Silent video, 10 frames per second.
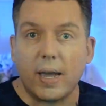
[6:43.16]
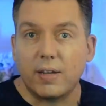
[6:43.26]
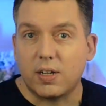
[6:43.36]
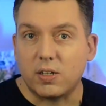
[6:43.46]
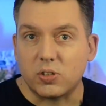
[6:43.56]

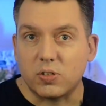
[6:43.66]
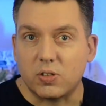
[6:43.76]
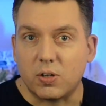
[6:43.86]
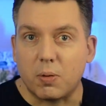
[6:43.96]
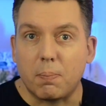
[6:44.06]
attention
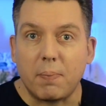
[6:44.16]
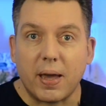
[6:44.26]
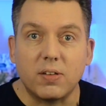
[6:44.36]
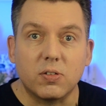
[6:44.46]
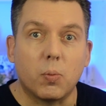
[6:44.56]
to
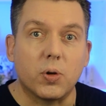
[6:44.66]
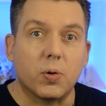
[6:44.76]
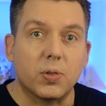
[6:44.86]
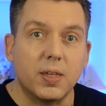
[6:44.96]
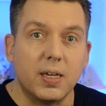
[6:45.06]
based on what
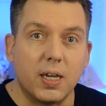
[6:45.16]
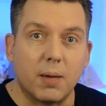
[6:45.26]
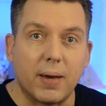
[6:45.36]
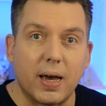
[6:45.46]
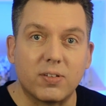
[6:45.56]
you're thinking
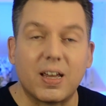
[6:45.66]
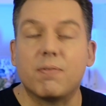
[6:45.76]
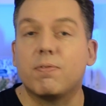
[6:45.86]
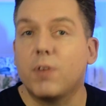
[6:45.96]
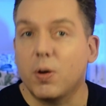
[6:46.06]
about and
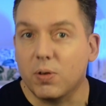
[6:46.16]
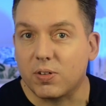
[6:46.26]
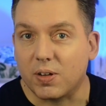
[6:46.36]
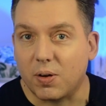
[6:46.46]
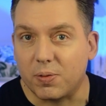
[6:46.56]

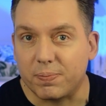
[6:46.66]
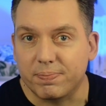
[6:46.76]
focusing on.